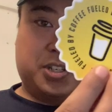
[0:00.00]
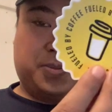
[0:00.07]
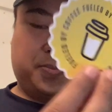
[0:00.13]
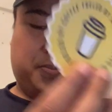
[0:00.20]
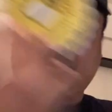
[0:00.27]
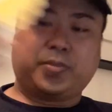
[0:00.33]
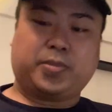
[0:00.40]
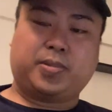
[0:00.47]

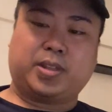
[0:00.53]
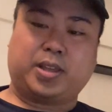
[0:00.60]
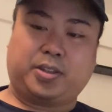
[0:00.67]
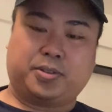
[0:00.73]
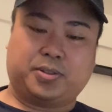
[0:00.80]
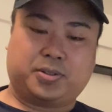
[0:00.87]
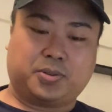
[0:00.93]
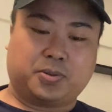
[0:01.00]

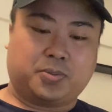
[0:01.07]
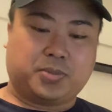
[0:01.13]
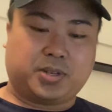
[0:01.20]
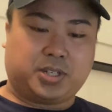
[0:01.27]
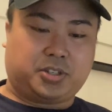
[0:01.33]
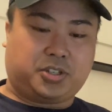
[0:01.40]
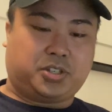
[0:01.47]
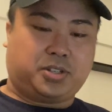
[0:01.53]
thank you so
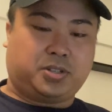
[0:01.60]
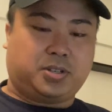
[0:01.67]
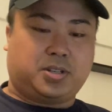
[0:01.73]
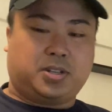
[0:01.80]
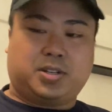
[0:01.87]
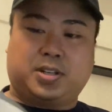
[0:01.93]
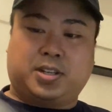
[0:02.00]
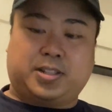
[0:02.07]
much
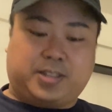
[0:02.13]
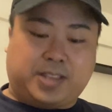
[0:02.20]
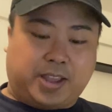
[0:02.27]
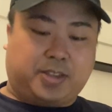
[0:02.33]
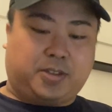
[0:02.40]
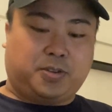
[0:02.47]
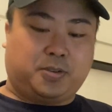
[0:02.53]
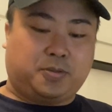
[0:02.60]

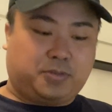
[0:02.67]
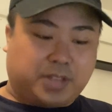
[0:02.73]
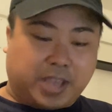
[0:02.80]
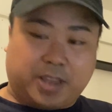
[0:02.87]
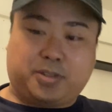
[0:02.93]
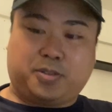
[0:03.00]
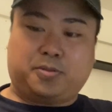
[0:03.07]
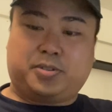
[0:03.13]
thank you
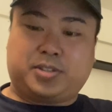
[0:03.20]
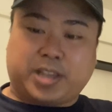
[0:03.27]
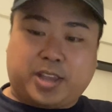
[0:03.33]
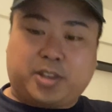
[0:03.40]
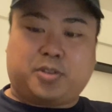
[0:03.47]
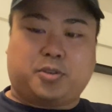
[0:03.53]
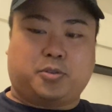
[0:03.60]
thank you thank